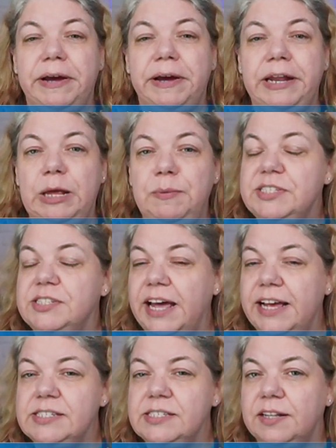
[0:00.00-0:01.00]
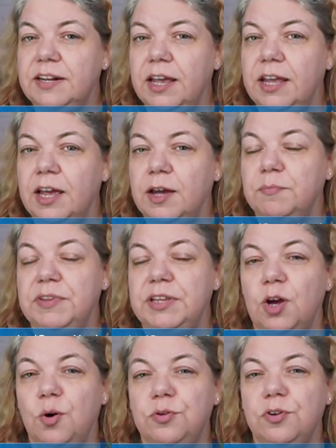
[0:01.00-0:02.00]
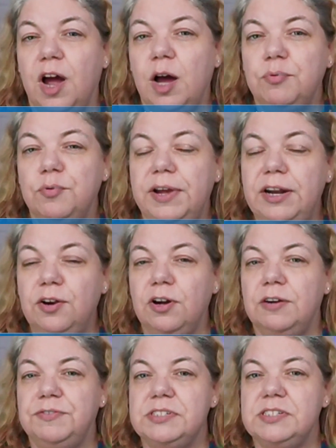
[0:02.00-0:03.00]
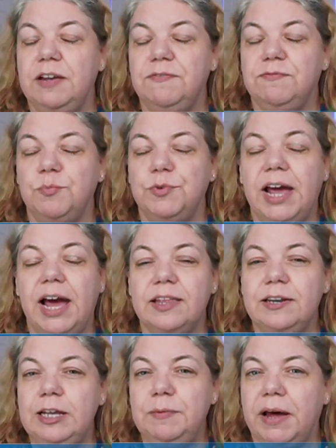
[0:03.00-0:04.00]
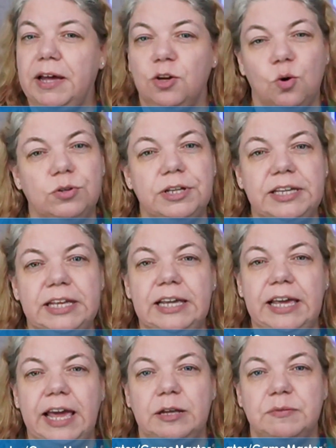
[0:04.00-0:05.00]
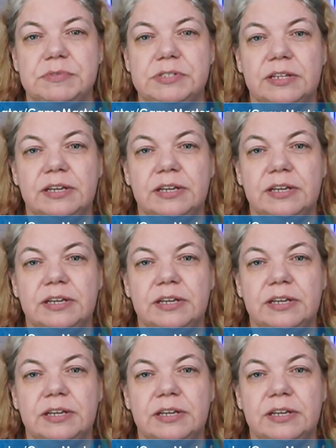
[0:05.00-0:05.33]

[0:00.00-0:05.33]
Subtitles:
My name is Celeste, and I am the owner-operator of Escape from Reality by Golden Key Games.